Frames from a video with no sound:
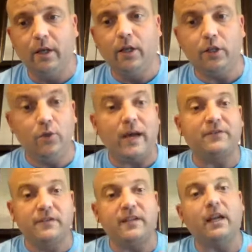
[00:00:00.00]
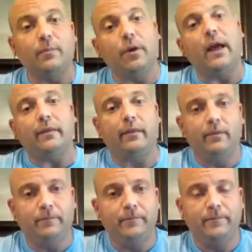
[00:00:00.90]
you have to take a breath.
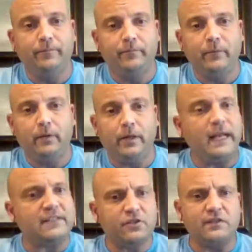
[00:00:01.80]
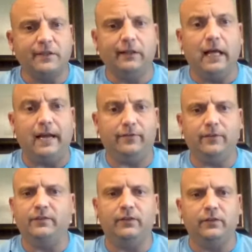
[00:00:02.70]
And that's just in life.
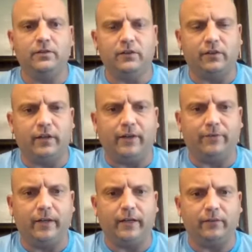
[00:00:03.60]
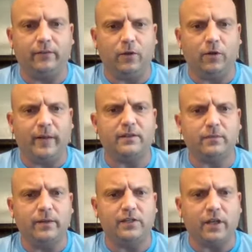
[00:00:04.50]
This isn't just in athletics. If you're about to
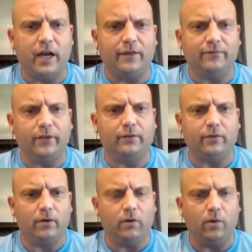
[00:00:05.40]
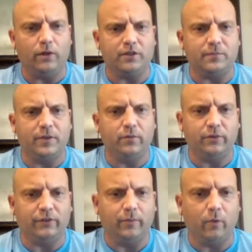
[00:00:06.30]
reach a conflict or a dispute with
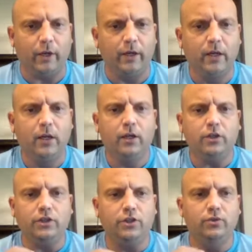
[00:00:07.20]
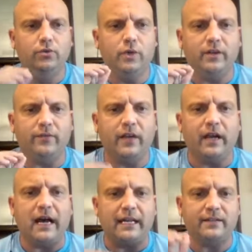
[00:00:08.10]
someone, you have
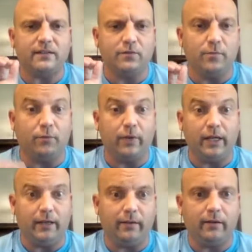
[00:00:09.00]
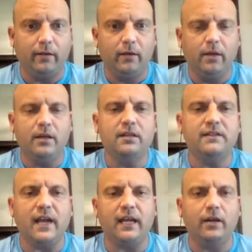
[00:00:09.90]
got to breathe.
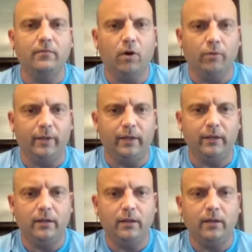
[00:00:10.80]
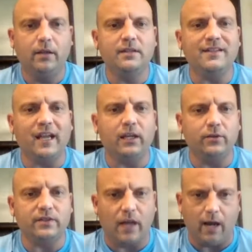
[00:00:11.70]
Take a moment, take your
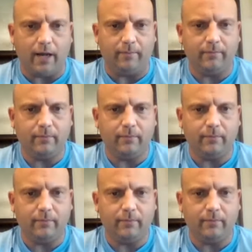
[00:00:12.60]
time,